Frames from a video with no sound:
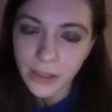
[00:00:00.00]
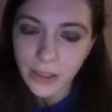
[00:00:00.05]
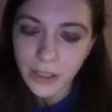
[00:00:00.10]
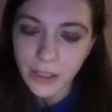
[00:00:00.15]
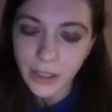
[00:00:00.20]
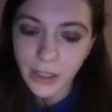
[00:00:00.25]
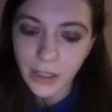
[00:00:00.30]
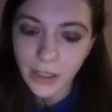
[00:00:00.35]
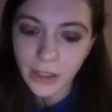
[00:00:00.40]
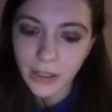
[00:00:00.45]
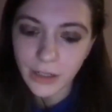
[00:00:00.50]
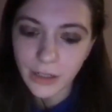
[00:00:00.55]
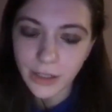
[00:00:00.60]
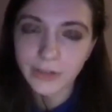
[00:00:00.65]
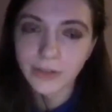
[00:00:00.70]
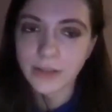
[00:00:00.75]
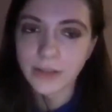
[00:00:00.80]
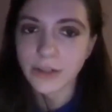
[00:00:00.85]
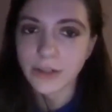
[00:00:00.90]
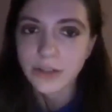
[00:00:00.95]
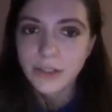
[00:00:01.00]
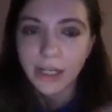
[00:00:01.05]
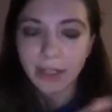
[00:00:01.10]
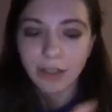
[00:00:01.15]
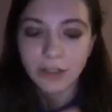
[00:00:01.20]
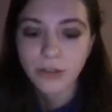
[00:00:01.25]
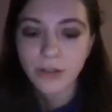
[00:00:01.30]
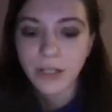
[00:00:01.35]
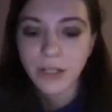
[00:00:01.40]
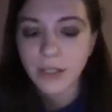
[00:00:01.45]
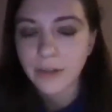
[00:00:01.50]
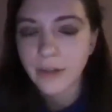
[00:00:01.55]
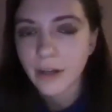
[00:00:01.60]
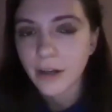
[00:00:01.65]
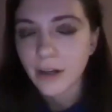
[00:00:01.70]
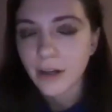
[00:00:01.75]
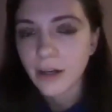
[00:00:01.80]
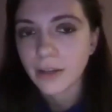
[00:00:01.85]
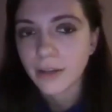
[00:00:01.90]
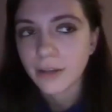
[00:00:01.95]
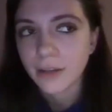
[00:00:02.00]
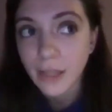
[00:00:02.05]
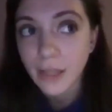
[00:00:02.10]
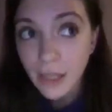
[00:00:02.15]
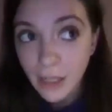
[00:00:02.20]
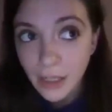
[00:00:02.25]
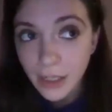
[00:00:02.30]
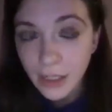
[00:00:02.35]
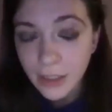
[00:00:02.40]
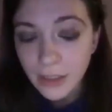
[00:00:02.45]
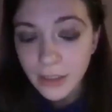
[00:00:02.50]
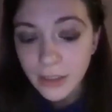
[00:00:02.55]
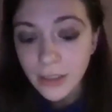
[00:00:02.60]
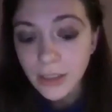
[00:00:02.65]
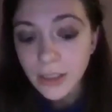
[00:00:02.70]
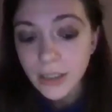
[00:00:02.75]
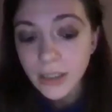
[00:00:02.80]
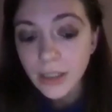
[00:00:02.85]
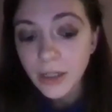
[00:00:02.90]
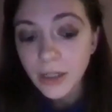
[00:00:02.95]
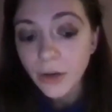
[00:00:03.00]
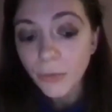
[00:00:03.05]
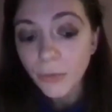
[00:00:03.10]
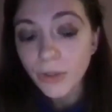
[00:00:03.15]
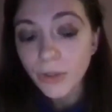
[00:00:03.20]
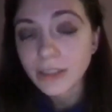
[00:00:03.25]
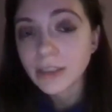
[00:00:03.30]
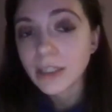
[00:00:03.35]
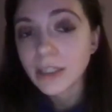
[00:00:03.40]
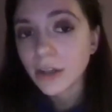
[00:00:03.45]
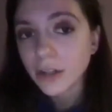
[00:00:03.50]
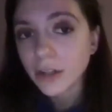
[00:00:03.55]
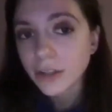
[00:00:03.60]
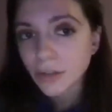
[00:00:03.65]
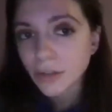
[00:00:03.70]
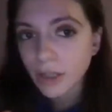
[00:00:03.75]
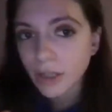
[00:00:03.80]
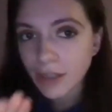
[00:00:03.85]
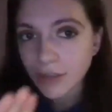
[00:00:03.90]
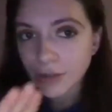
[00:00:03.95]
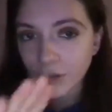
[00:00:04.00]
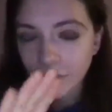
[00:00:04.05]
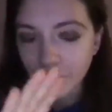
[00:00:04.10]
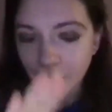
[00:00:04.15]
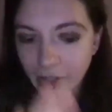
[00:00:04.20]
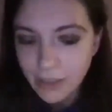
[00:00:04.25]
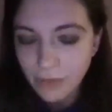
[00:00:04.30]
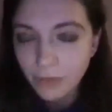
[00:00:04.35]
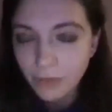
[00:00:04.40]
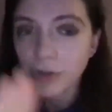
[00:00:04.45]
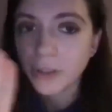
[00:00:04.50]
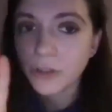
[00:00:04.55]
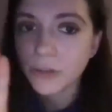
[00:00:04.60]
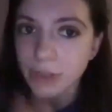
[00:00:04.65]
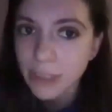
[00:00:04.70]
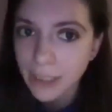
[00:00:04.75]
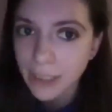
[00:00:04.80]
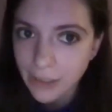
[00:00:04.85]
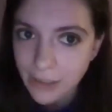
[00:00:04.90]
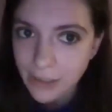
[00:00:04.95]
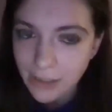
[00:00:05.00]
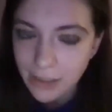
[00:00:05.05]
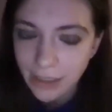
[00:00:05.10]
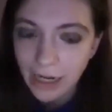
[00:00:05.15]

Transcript: And yeah, this is our second screening there. And then we did also get into a festival in Greece.